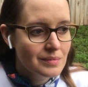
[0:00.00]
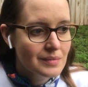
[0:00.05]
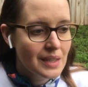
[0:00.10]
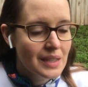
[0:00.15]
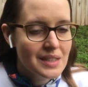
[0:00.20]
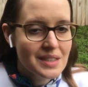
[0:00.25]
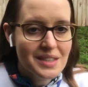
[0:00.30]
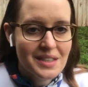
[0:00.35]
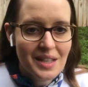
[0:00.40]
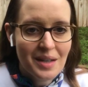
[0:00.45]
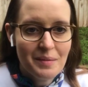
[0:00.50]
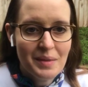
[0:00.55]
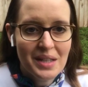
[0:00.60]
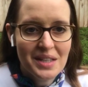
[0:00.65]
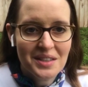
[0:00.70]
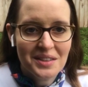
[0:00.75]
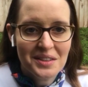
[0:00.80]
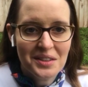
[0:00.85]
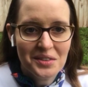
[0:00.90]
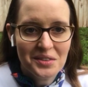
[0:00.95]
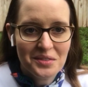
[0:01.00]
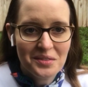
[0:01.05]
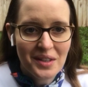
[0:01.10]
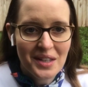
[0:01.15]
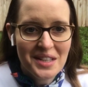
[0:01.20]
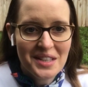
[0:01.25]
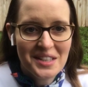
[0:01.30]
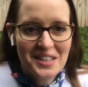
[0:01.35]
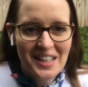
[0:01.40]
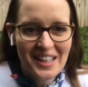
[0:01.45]
this is not meant as legal
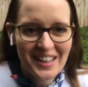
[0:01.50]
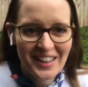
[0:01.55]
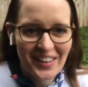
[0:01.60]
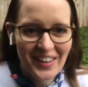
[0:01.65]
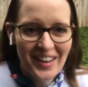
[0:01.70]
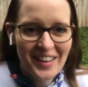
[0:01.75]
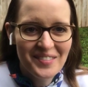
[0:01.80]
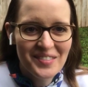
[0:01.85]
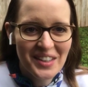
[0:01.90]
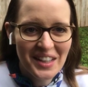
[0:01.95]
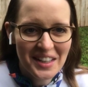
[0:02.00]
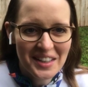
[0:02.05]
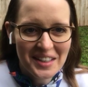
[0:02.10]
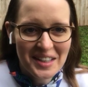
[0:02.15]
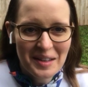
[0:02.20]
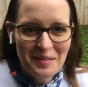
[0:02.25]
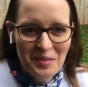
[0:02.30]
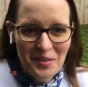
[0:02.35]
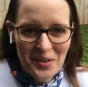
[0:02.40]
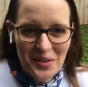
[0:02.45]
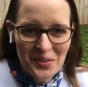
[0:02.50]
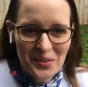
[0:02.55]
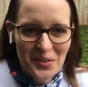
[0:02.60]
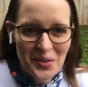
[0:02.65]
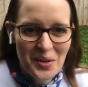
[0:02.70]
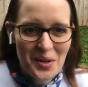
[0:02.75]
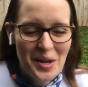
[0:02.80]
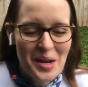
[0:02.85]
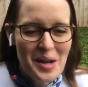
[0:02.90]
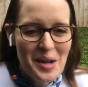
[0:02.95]
advice. I'm not a copyright
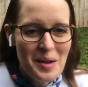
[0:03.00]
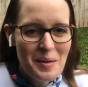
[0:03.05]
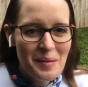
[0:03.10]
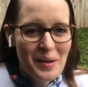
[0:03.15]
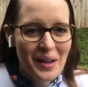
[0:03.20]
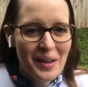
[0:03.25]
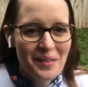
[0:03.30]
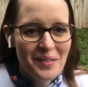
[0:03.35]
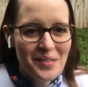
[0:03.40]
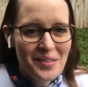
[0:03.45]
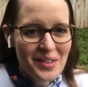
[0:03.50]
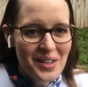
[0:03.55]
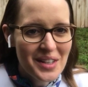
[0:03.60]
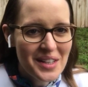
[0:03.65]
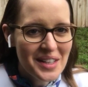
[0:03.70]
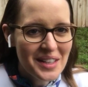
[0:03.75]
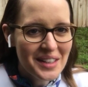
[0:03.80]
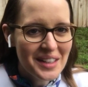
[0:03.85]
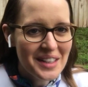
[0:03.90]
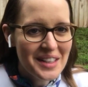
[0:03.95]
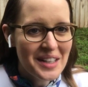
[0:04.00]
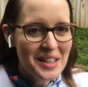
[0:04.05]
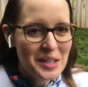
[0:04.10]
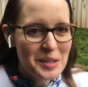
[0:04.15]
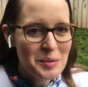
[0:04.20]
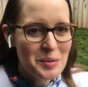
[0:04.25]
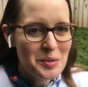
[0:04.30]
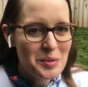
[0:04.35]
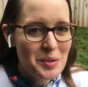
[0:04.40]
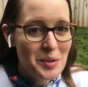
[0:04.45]
lawyer. If any
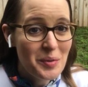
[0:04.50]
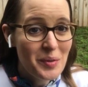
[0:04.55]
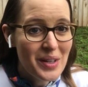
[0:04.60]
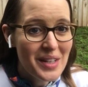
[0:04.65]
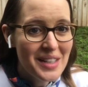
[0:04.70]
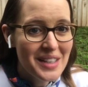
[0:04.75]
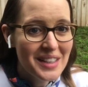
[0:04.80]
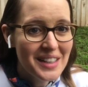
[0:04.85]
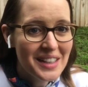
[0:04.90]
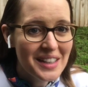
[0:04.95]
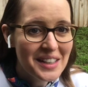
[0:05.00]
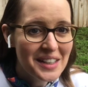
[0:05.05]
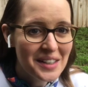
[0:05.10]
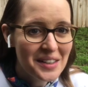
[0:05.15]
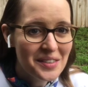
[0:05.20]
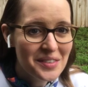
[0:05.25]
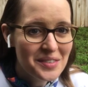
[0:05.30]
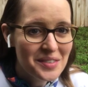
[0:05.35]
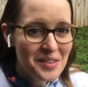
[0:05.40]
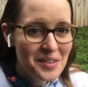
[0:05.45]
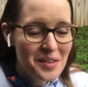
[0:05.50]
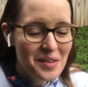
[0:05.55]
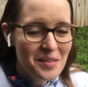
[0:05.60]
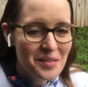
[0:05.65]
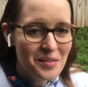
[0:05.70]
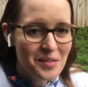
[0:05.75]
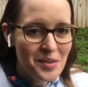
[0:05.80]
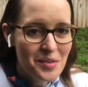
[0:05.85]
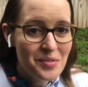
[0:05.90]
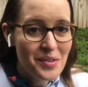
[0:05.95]
experts want to weigh in and kind of
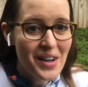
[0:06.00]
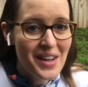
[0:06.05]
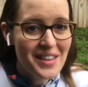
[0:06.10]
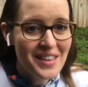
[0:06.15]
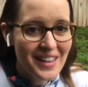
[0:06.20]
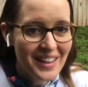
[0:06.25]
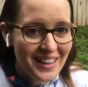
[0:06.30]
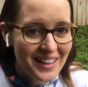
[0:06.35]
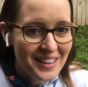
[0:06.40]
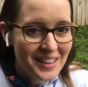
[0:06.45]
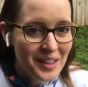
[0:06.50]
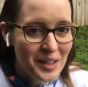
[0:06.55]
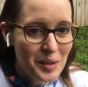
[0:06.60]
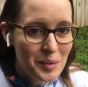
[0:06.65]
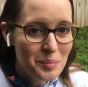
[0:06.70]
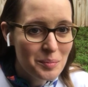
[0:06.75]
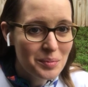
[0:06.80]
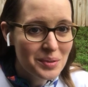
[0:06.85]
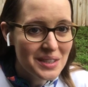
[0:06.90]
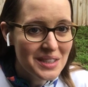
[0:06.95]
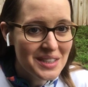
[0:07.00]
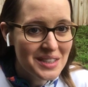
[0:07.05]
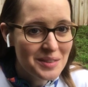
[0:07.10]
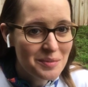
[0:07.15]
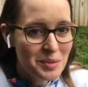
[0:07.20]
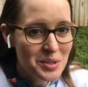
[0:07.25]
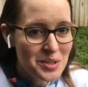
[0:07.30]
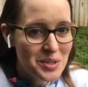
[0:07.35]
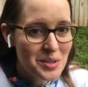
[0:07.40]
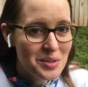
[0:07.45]
refine that, please
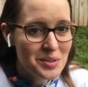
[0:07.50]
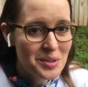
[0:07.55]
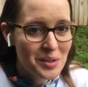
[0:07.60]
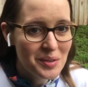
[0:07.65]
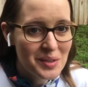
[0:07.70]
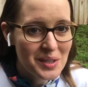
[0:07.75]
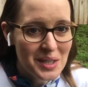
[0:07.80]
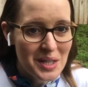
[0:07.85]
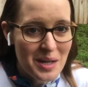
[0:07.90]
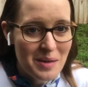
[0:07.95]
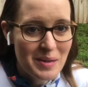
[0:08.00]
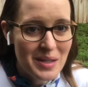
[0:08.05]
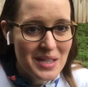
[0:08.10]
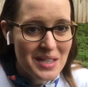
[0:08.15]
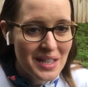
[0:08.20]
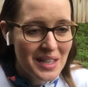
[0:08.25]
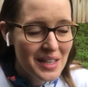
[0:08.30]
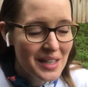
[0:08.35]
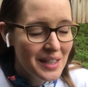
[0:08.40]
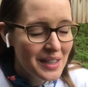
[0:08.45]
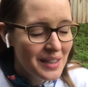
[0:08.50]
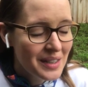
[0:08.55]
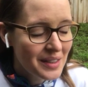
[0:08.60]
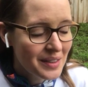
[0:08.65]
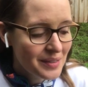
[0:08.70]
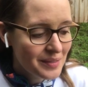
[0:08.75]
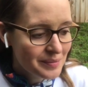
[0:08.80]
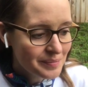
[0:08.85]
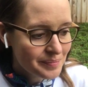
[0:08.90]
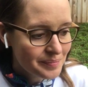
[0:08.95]
do so in the comments.
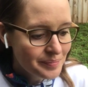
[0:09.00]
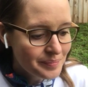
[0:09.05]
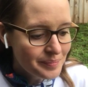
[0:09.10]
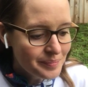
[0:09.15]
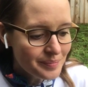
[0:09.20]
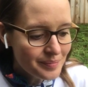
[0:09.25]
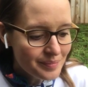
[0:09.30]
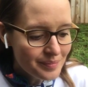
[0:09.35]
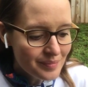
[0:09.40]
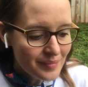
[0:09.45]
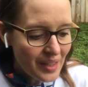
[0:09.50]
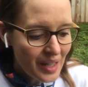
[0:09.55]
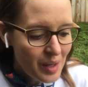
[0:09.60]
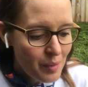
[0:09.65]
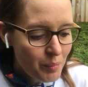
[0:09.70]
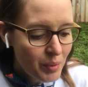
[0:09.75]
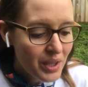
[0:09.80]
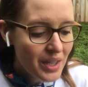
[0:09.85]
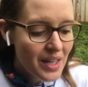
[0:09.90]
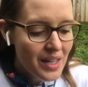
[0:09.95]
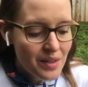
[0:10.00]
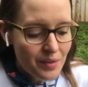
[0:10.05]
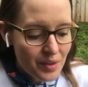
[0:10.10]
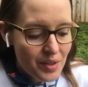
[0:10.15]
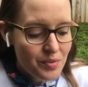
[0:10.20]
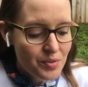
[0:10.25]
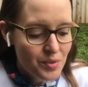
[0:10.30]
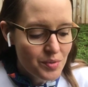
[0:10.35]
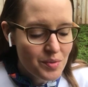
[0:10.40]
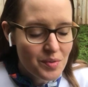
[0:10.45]
But anyway,
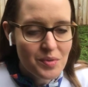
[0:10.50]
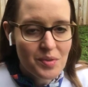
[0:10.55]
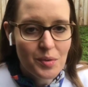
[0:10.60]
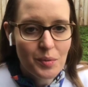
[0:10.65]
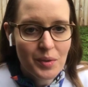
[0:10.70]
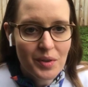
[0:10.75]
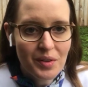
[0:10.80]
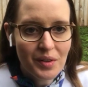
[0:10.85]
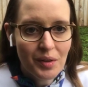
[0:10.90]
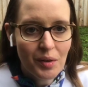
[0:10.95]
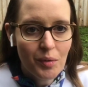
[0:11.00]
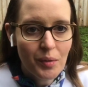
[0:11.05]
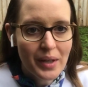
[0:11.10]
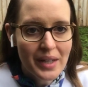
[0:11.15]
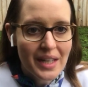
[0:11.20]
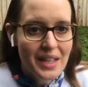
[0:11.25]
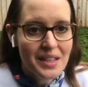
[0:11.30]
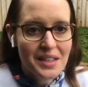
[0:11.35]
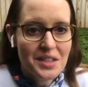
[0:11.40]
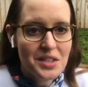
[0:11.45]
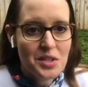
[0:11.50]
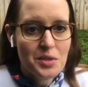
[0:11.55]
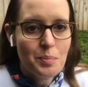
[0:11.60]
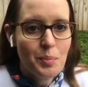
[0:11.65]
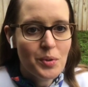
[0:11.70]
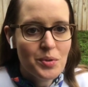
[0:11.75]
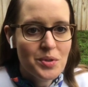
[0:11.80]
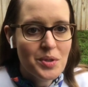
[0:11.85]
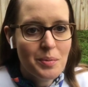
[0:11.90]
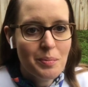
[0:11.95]
if you're wondering, well, why can't they just
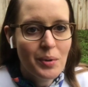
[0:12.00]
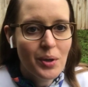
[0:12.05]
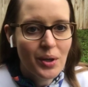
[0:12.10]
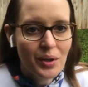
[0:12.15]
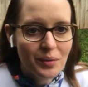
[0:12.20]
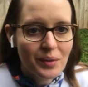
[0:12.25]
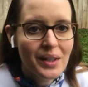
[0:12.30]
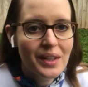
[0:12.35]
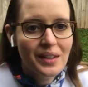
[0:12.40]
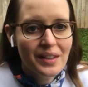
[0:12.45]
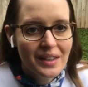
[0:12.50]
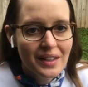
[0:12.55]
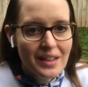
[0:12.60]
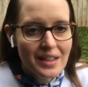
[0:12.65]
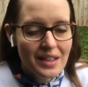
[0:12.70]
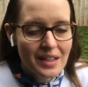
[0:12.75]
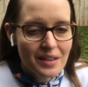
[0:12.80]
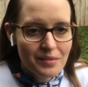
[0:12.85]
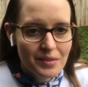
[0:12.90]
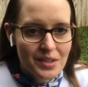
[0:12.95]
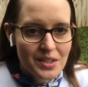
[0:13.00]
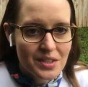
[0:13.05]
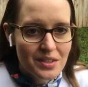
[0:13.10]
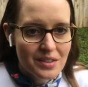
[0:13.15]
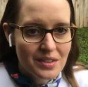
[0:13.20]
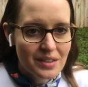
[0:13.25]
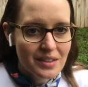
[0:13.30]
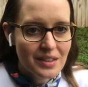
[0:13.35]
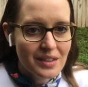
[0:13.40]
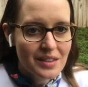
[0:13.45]
post the book? Well, if it's
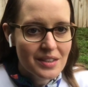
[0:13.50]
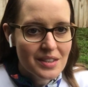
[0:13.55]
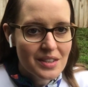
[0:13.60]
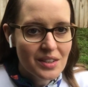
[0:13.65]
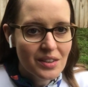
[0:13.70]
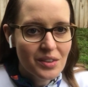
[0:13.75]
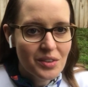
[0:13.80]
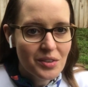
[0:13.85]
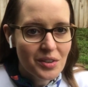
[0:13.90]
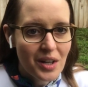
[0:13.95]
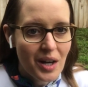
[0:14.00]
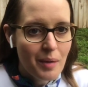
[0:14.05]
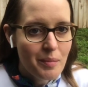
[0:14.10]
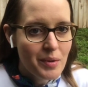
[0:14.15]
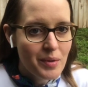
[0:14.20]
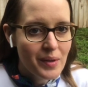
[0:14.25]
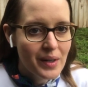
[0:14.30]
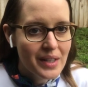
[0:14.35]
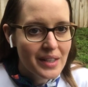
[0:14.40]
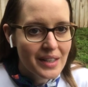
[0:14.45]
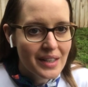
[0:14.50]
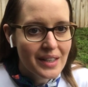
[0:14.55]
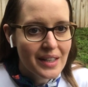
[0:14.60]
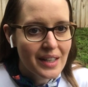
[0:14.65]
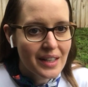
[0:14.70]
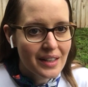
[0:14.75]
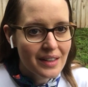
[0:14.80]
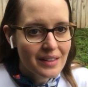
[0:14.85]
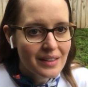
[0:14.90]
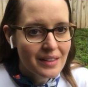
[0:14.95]
still under copyright, they can't.